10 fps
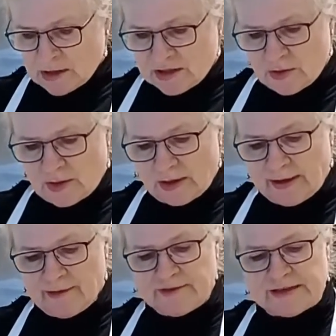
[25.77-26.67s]
So all I
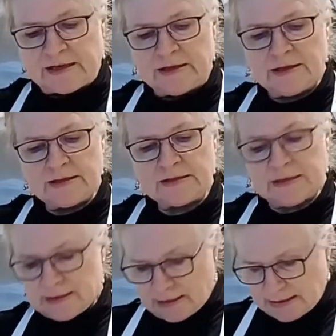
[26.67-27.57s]
have done
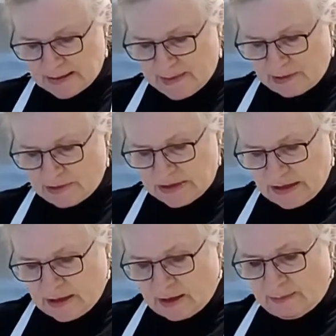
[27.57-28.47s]
is, it's about
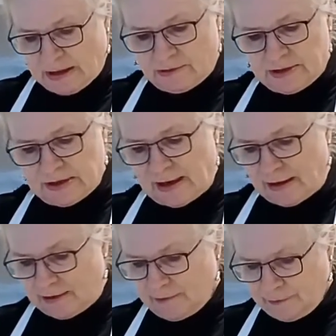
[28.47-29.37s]
1.5
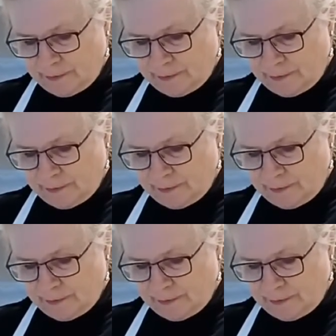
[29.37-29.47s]
pounds,